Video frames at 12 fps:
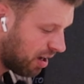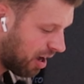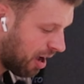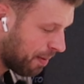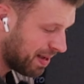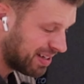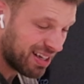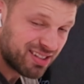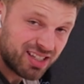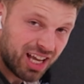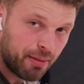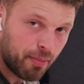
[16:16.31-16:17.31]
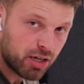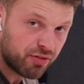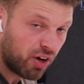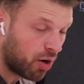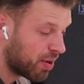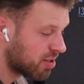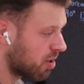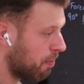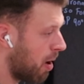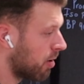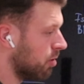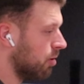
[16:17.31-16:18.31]
It doesn't take much for your wrist to
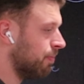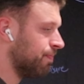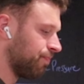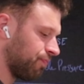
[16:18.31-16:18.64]
buckle.